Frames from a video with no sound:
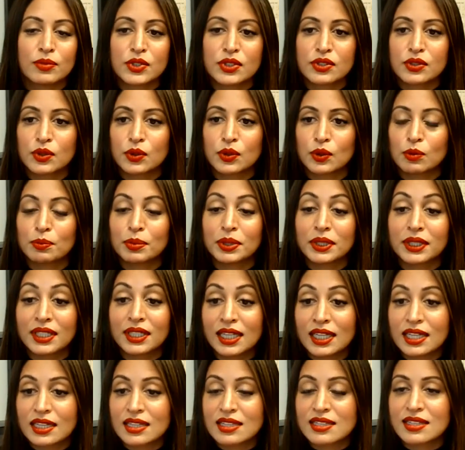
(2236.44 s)
to
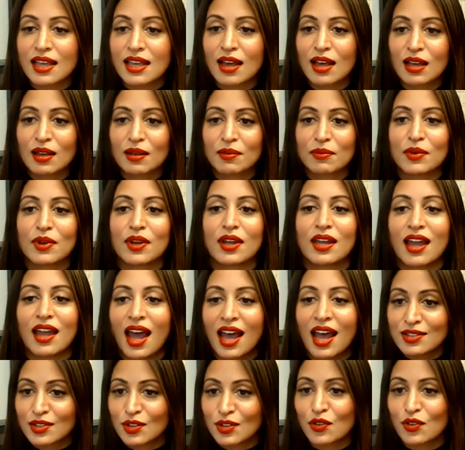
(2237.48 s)
please
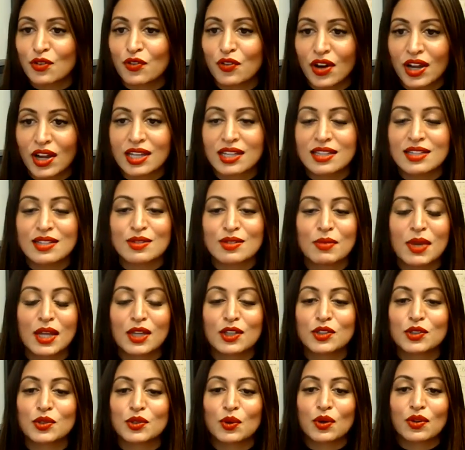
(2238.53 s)
ask your friends, make
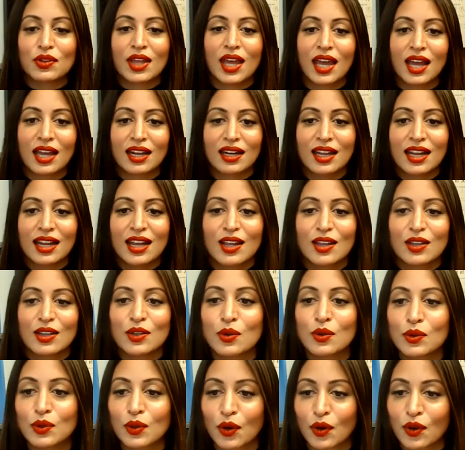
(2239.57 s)
sure that
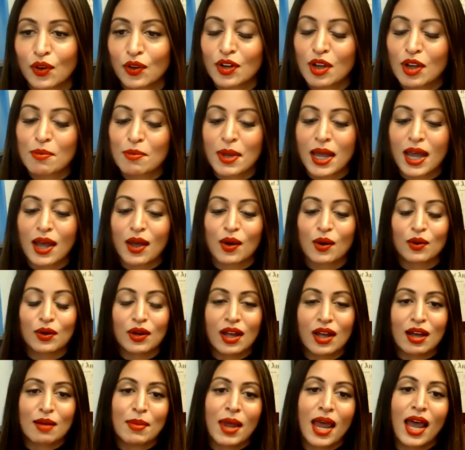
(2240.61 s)
you learn about
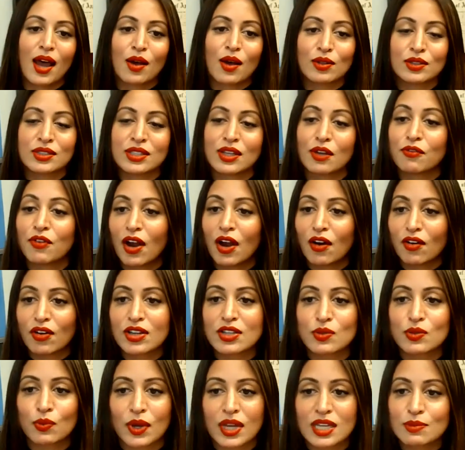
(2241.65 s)
how
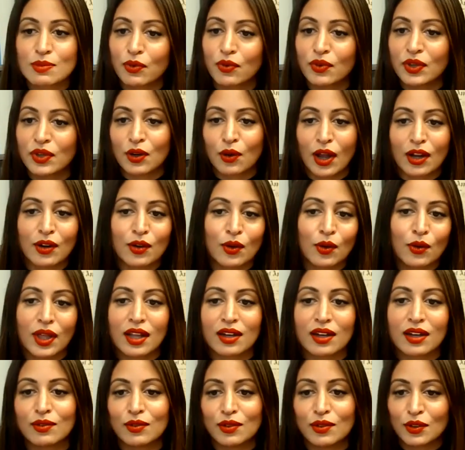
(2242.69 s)
various ways. I know
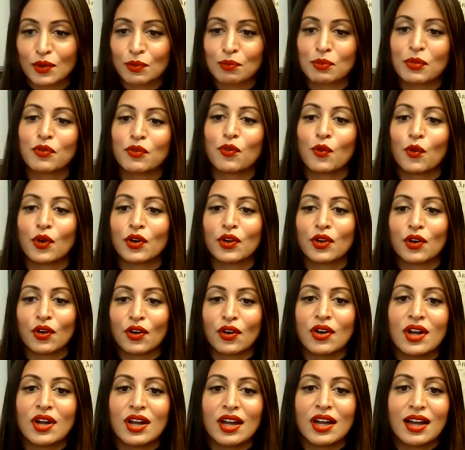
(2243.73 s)
that before
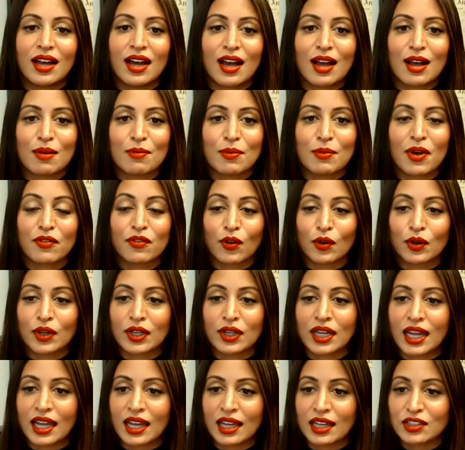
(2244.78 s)
you're a voting
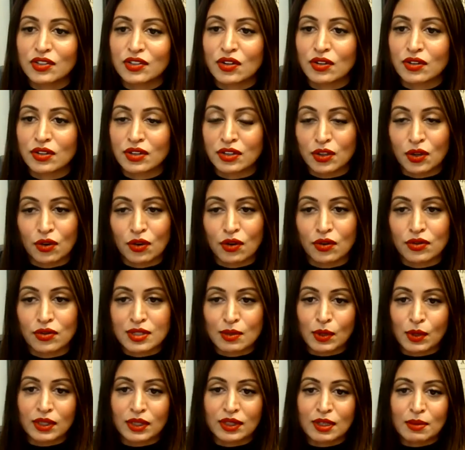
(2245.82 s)
age, you're
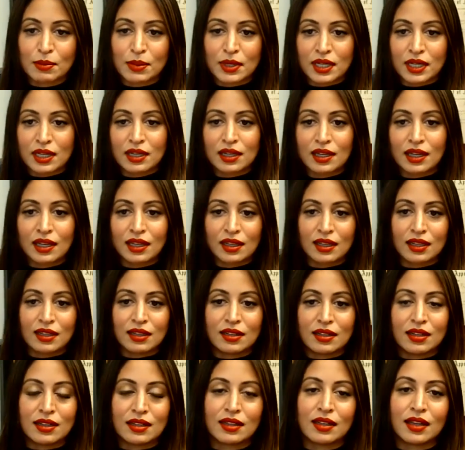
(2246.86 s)
somewhat limited
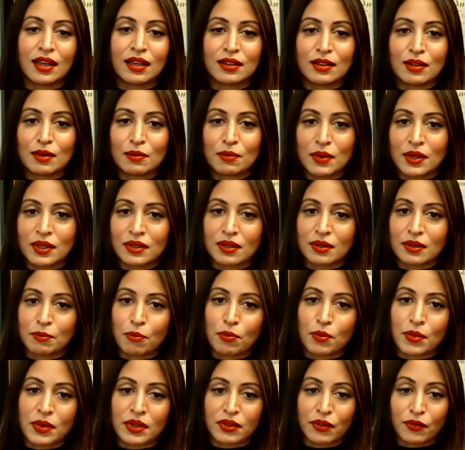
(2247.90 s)
in
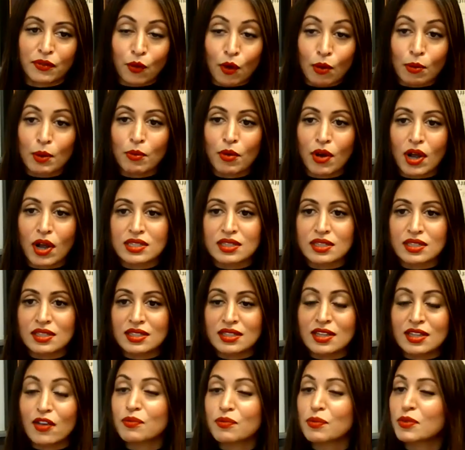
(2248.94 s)
the formal process
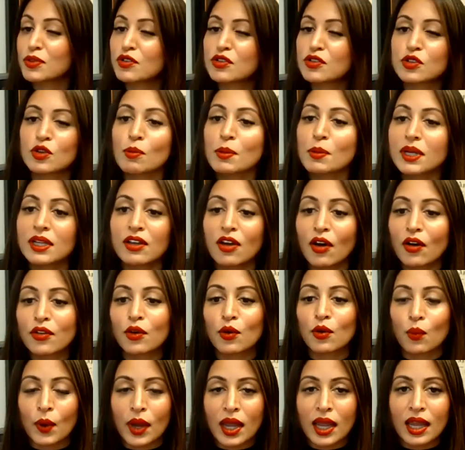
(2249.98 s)
itself. But there's so many
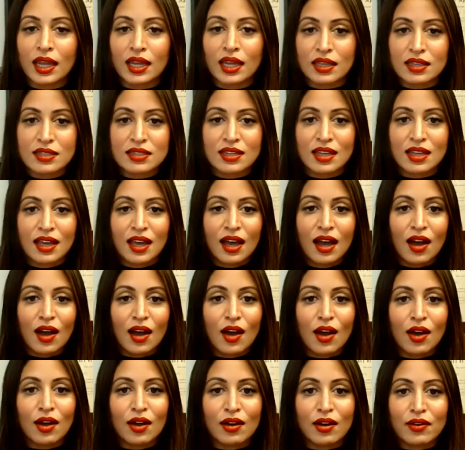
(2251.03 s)
other ways
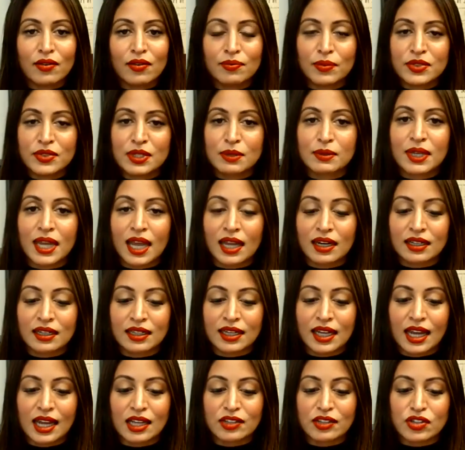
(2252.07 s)
to get
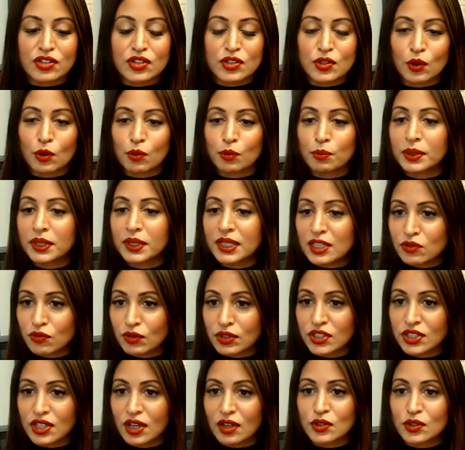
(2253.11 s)
engaged, and so please
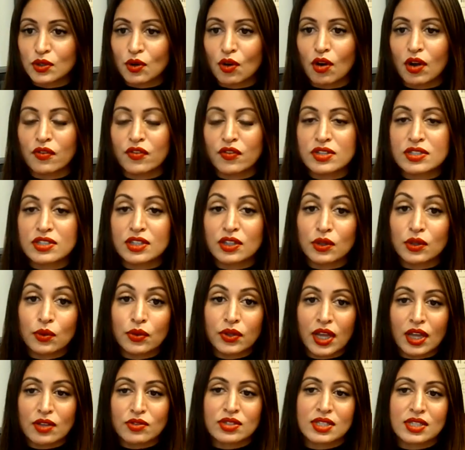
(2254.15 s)
reach out to our office. The Youth
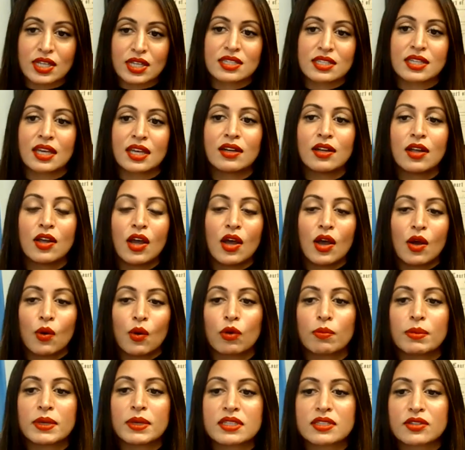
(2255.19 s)
Council, as I said,
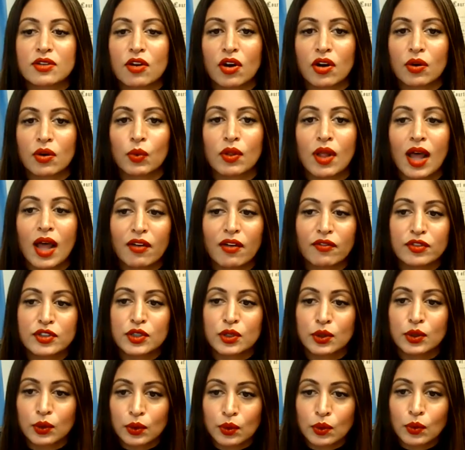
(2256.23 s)
we'll have
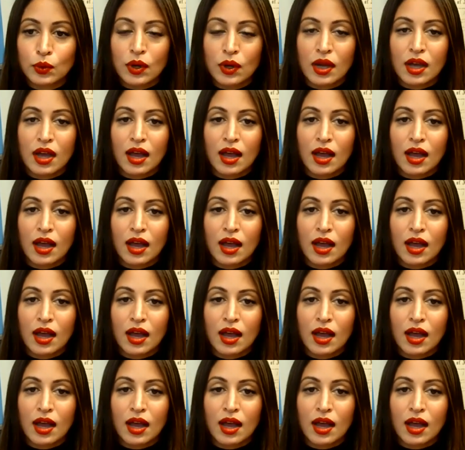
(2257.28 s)
two